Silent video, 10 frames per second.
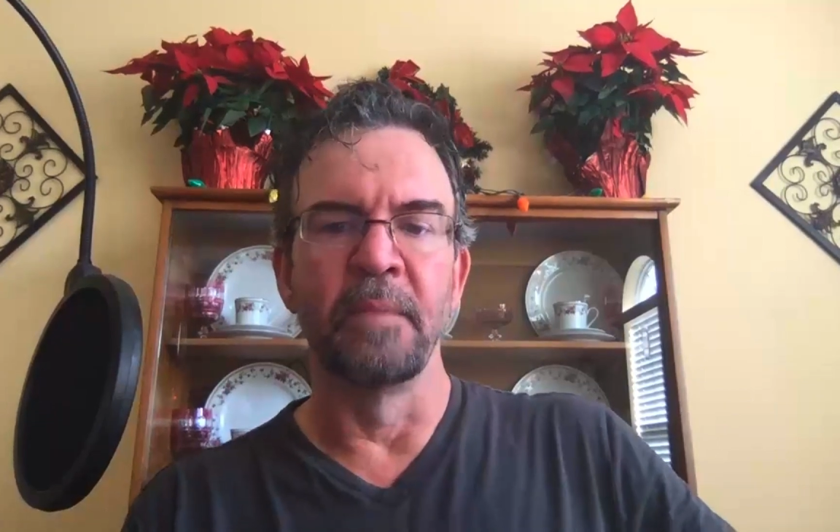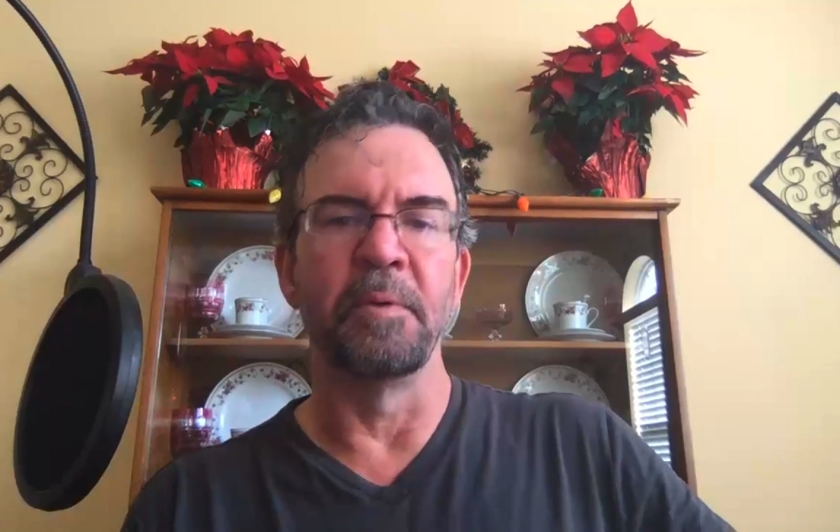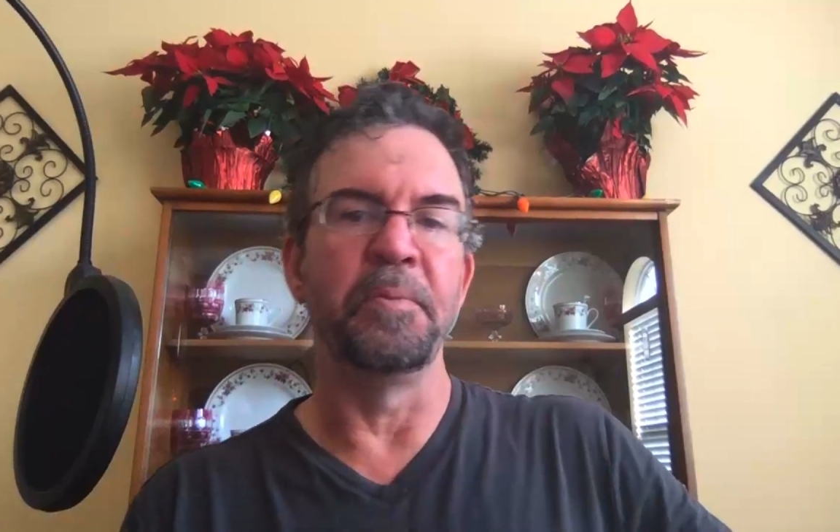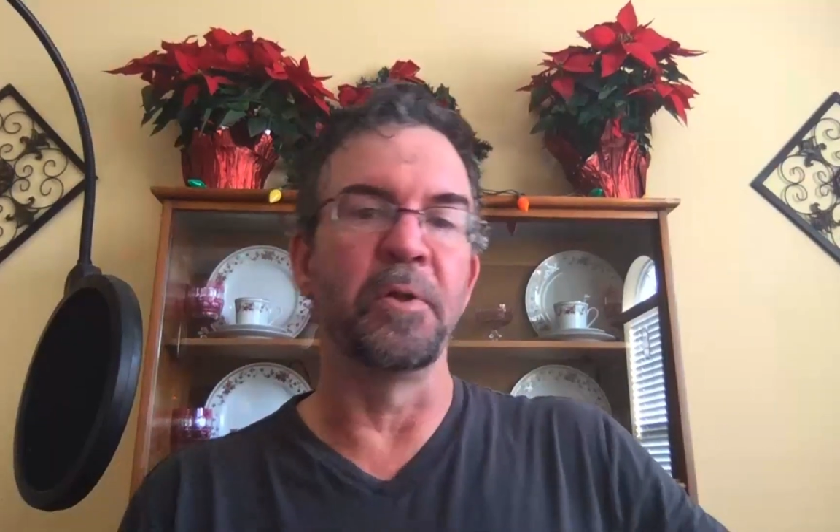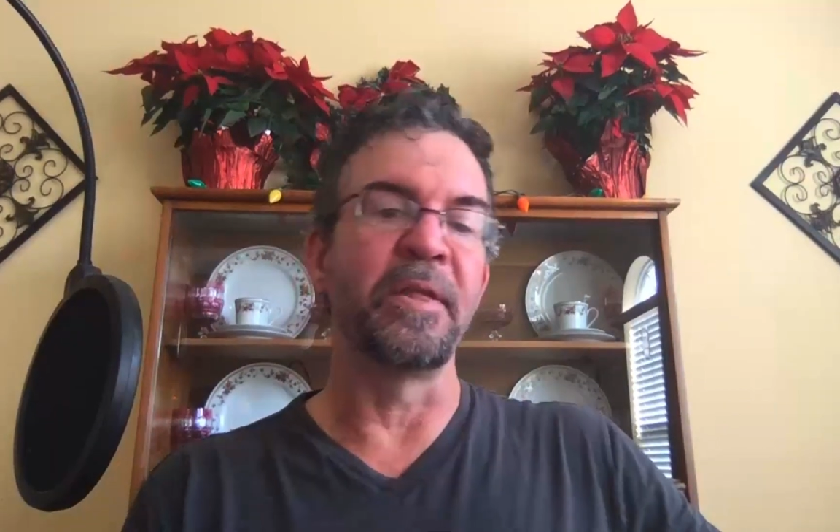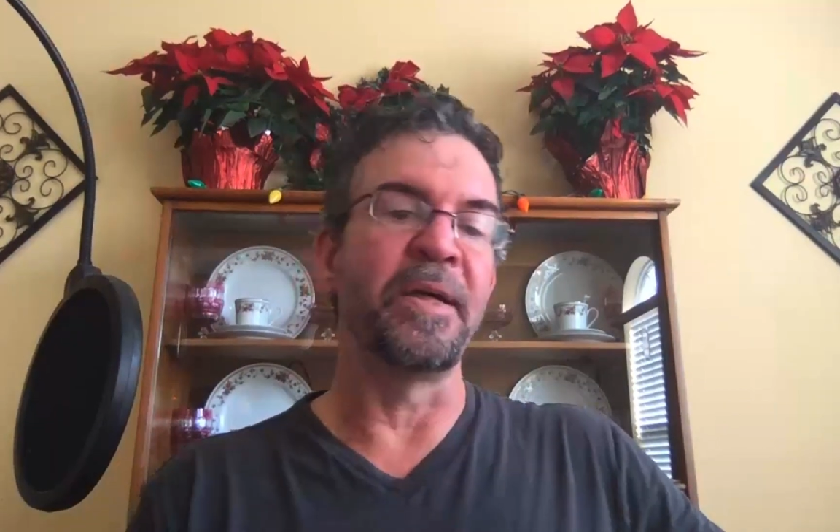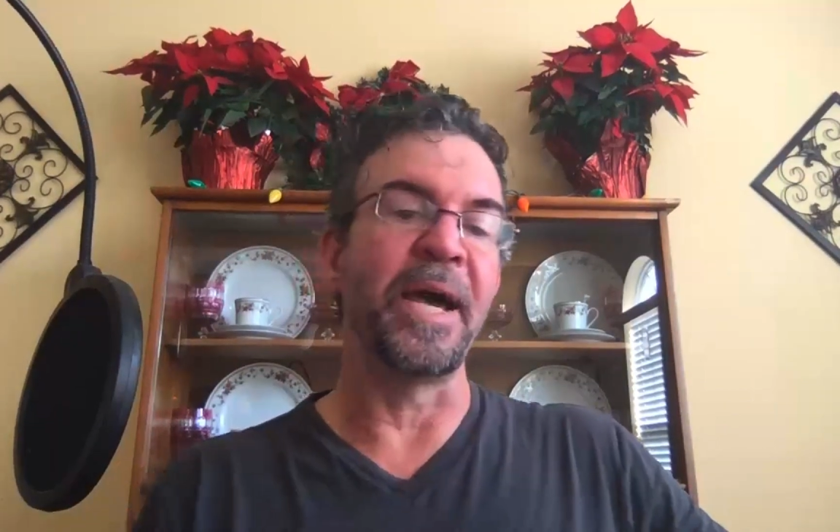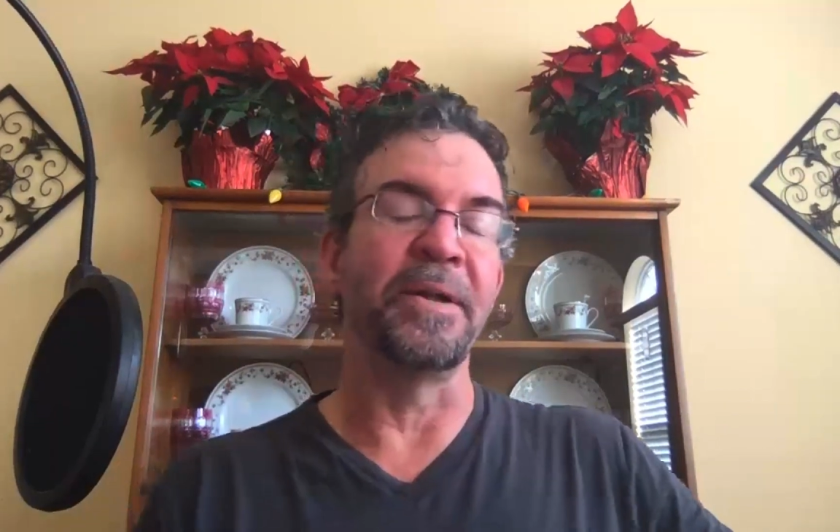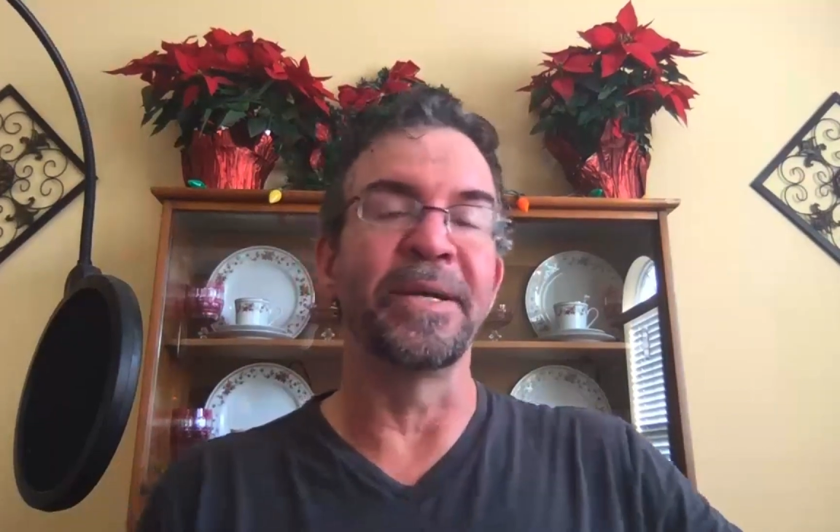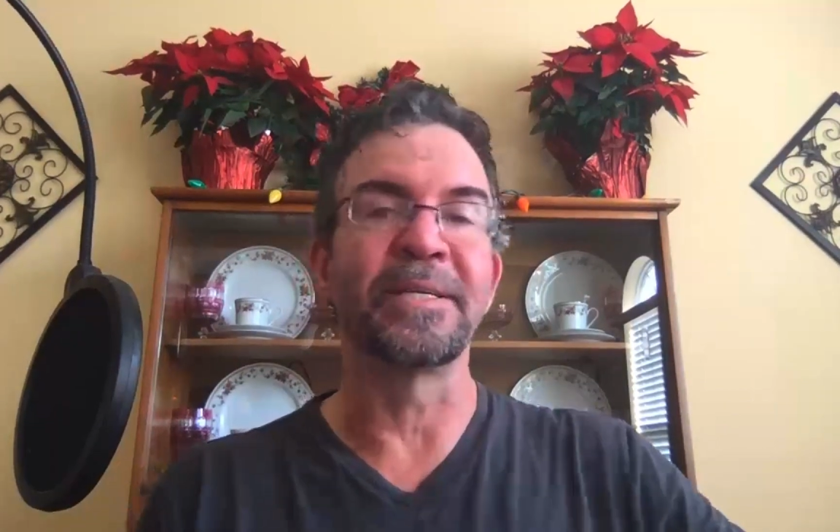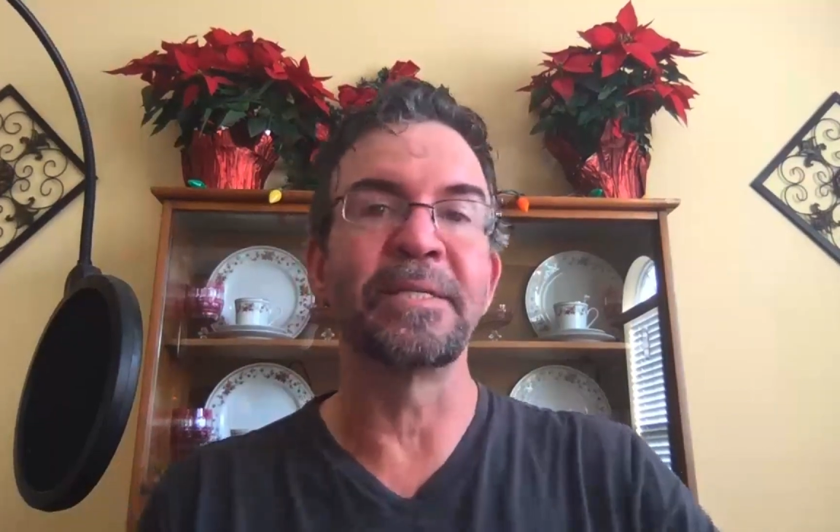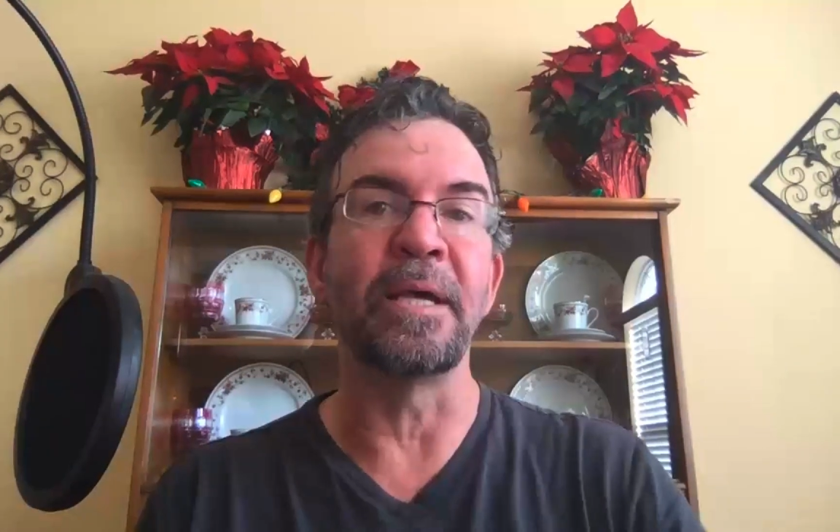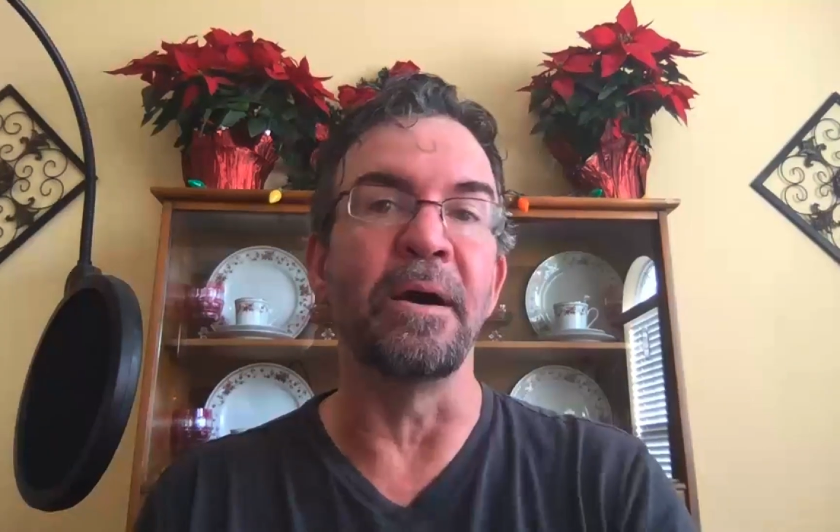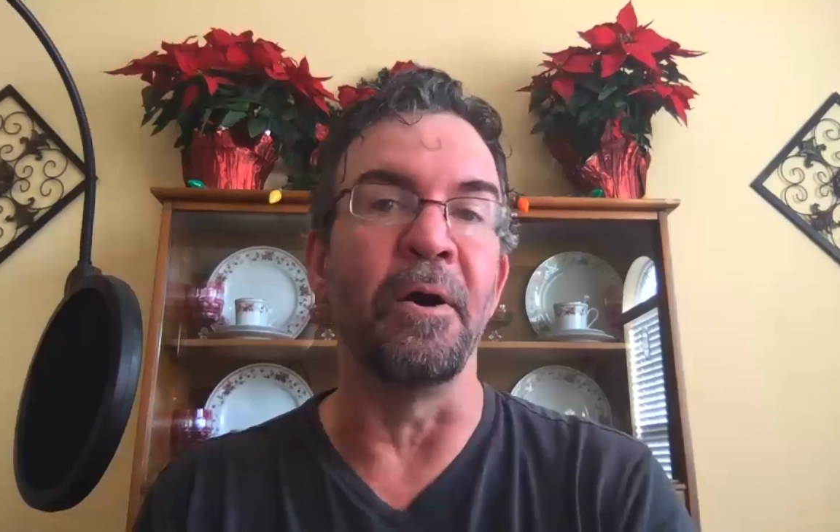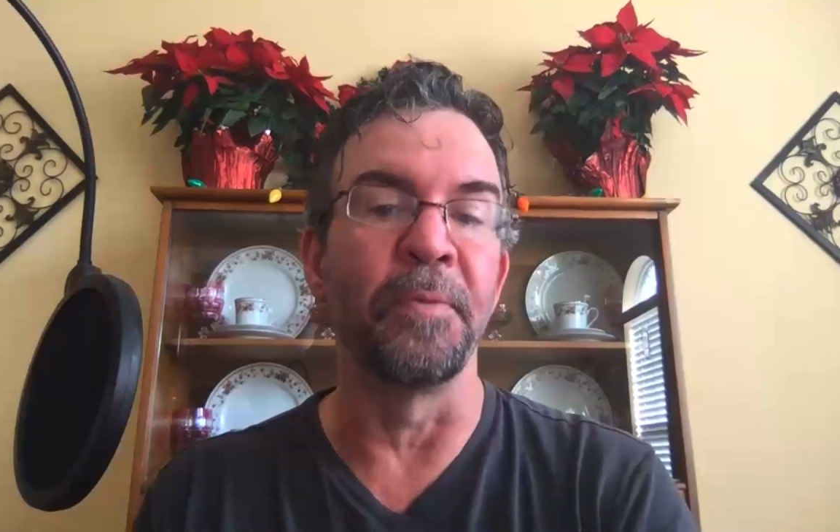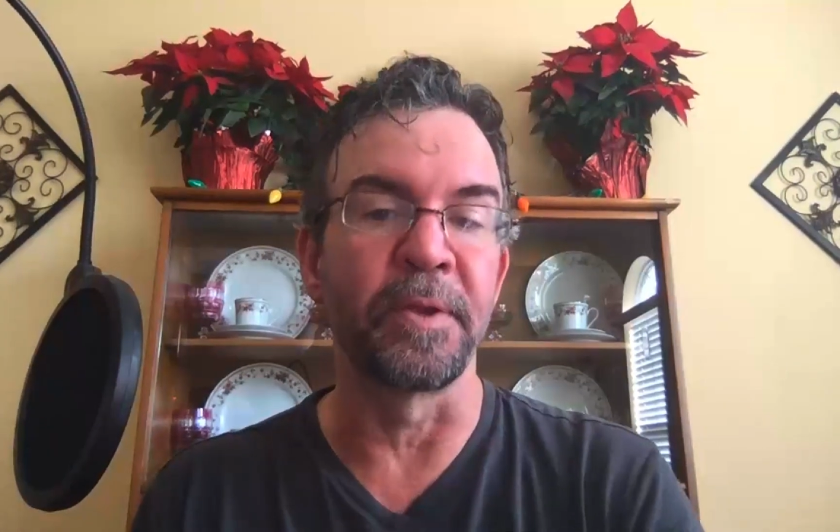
But building that out in Excel